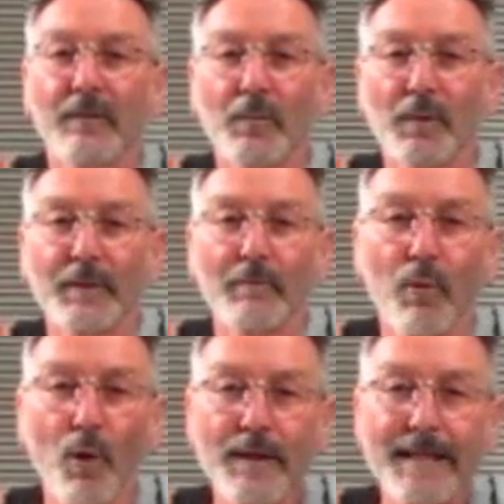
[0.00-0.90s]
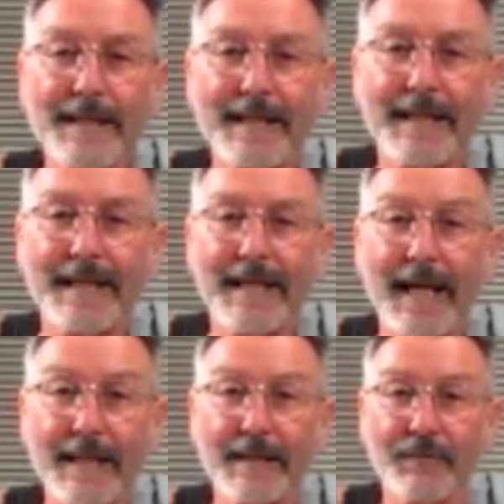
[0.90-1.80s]
We're at the pointy
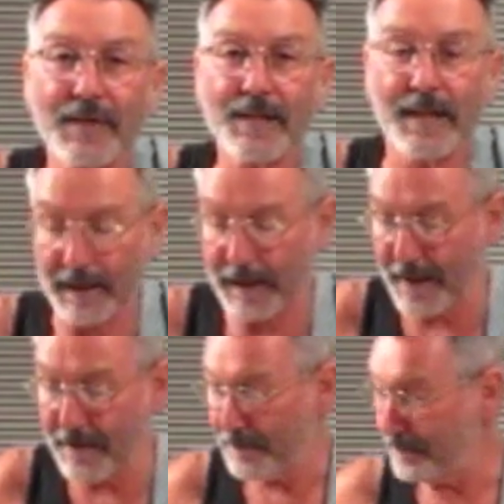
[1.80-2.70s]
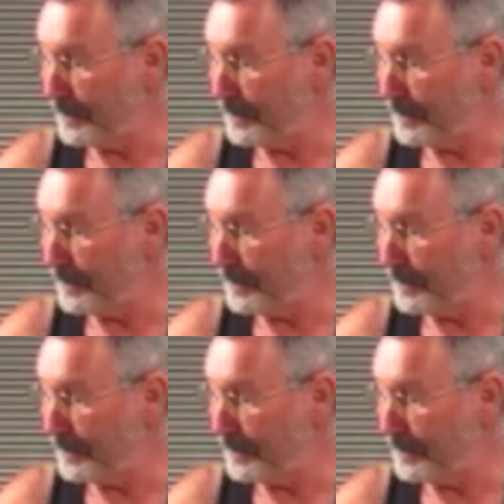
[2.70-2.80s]
end of the stick now.